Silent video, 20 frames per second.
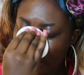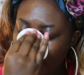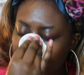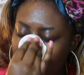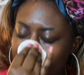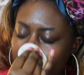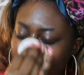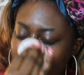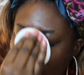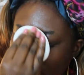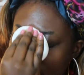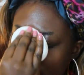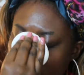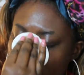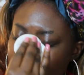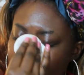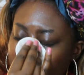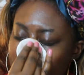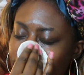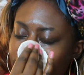I feel like
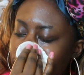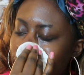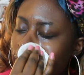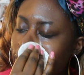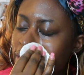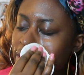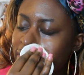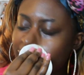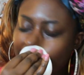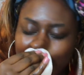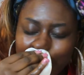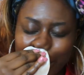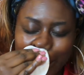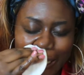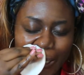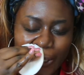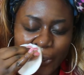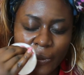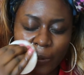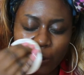it's therapeutic
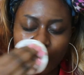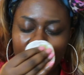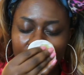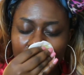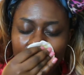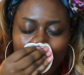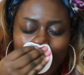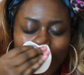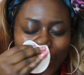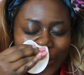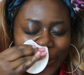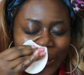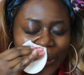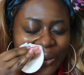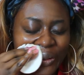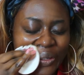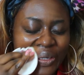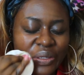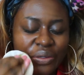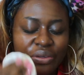if you are
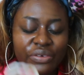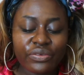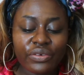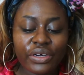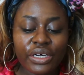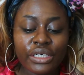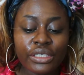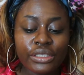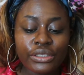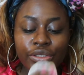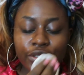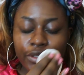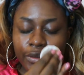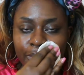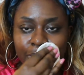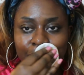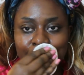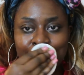not in a rush.